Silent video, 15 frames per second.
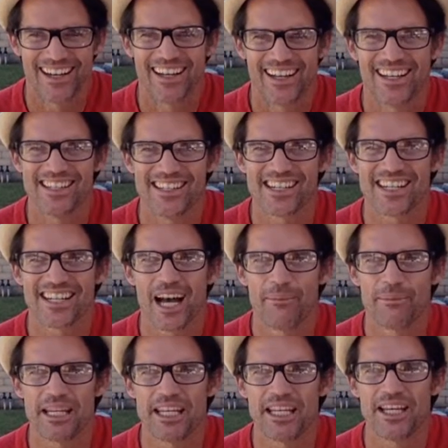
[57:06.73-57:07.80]
He's a
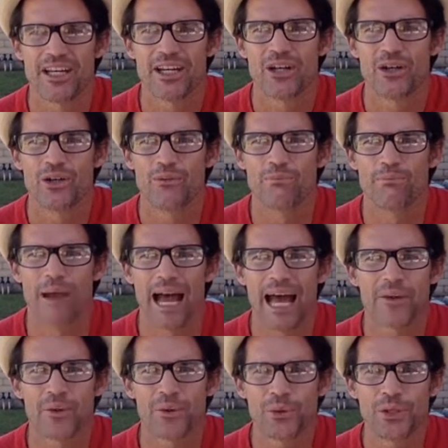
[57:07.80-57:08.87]
Cubby who
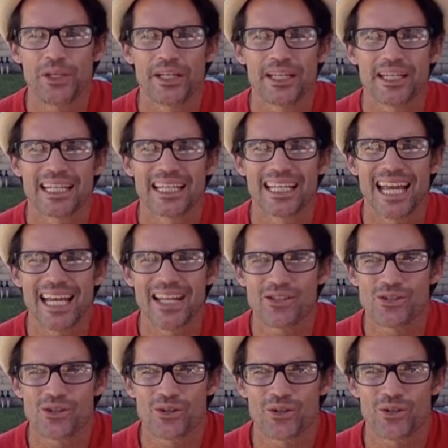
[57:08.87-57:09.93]
battled
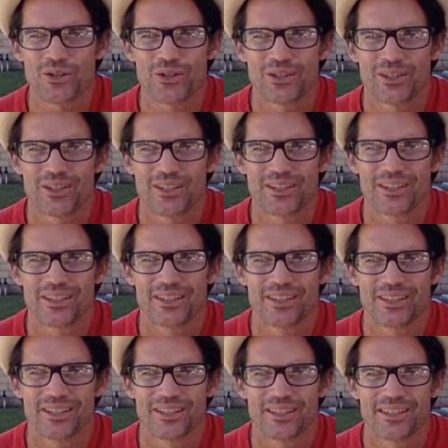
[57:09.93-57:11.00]
cancer
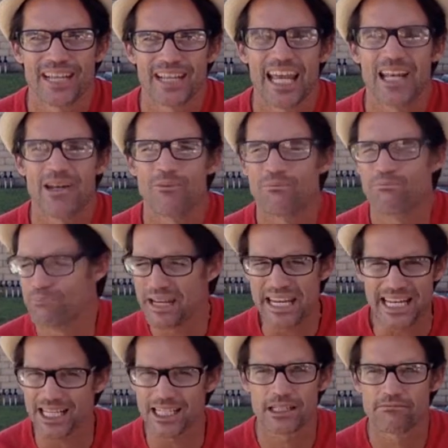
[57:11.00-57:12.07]
and beat
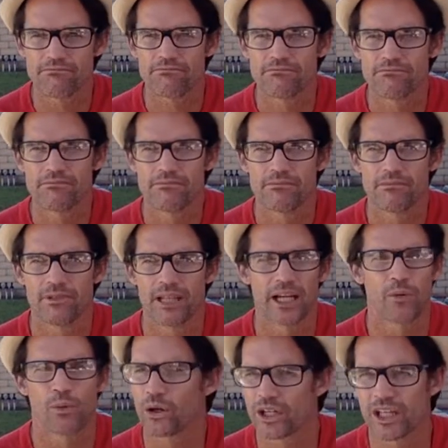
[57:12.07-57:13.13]
it.
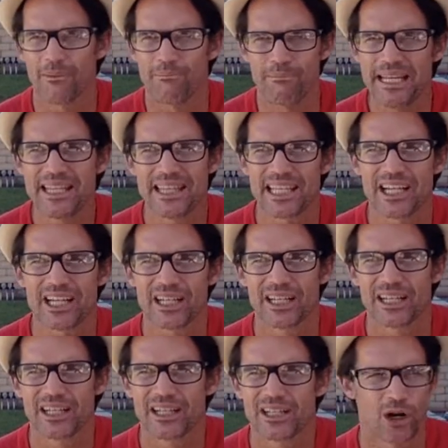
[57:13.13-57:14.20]
Like we're going to beat the
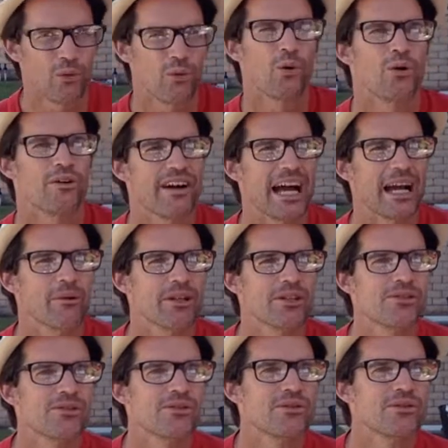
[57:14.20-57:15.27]

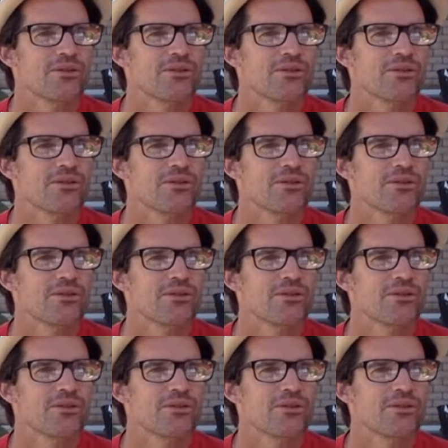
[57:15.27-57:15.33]
coronavirus.